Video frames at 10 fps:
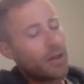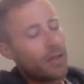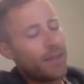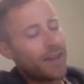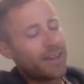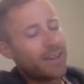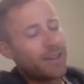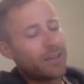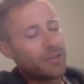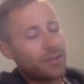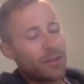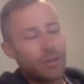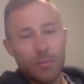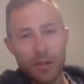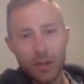In that case,
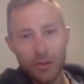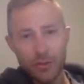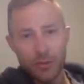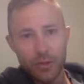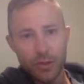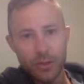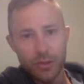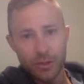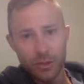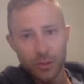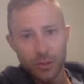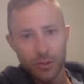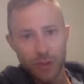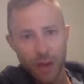because friction is always